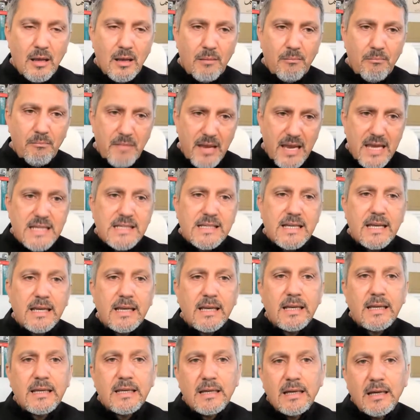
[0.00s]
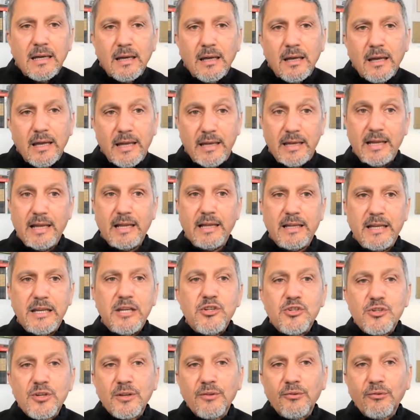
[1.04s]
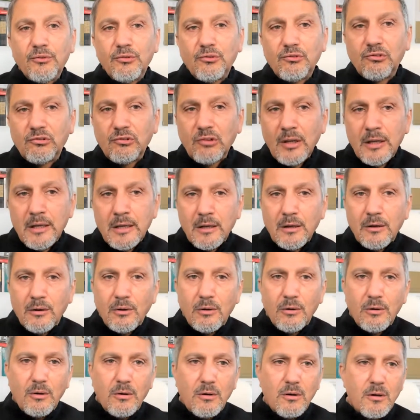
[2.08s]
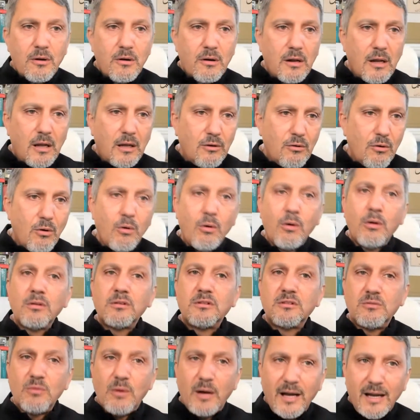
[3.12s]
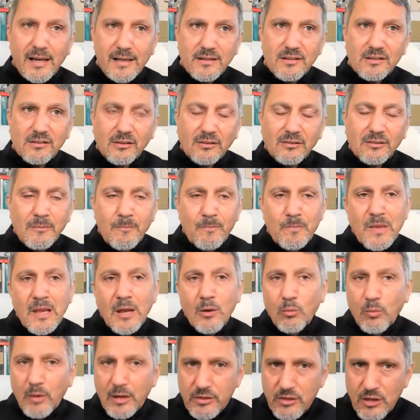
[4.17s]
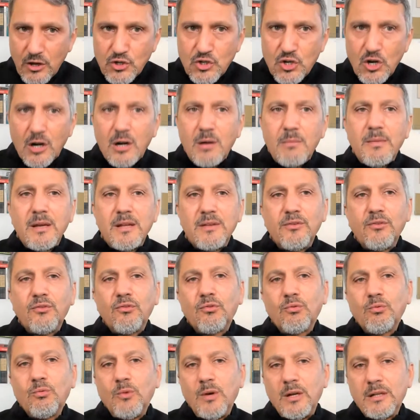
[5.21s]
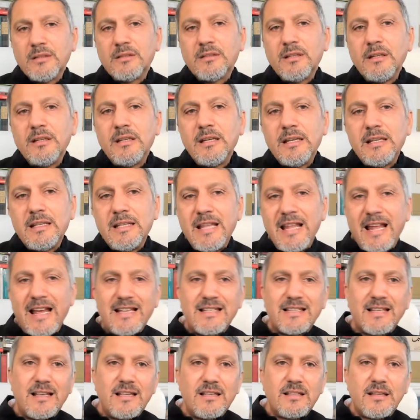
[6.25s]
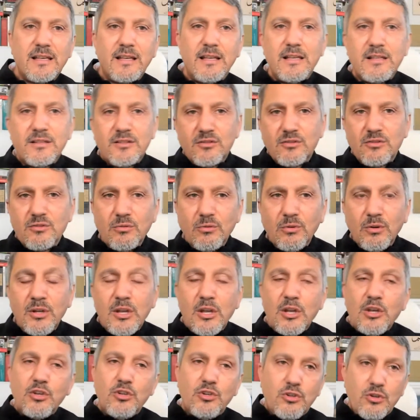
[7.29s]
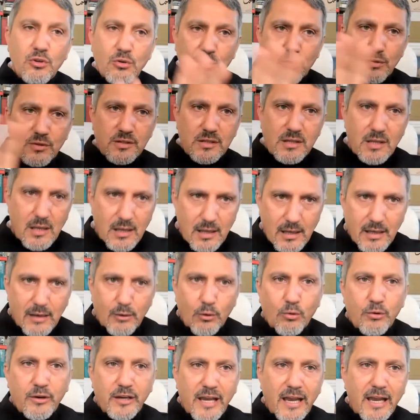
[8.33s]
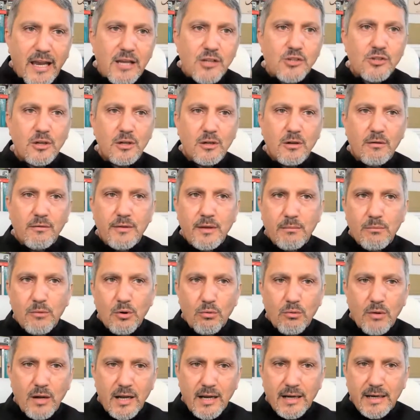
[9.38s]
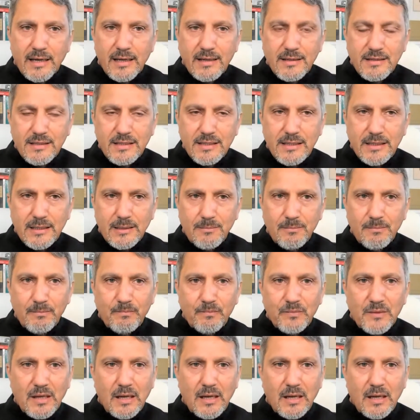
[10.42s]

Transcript: making an allegiance or an oath to ISIS? What the Germans wanted, in essence, is to use the occasion of the Moroccan team